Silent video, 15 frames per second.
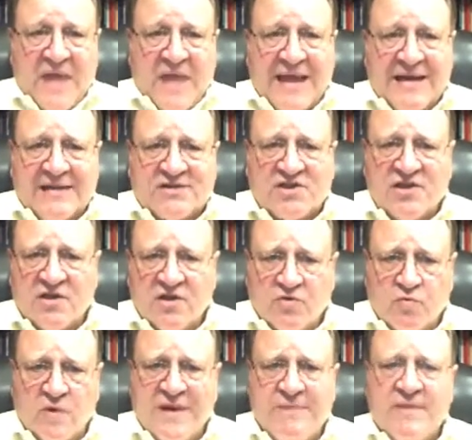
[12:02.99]
And it's an
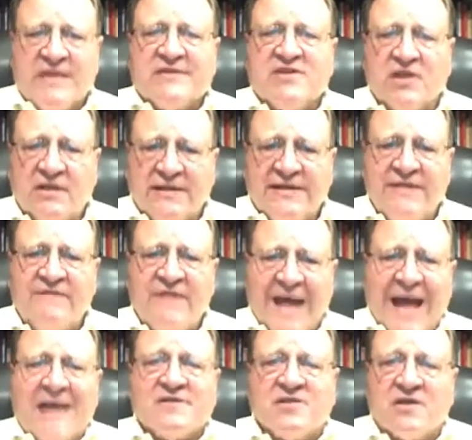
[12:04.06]
agreement to live
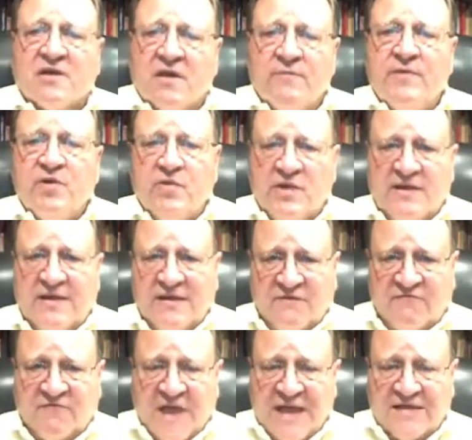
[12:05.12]
as a community
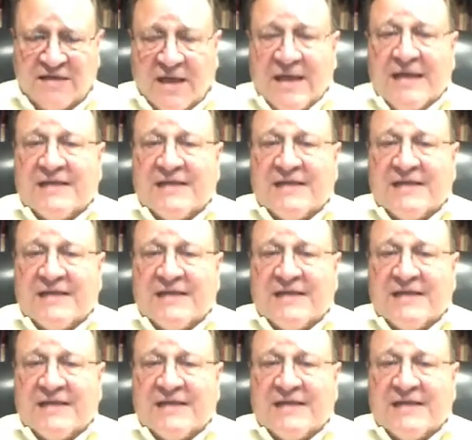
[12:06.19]
of faith,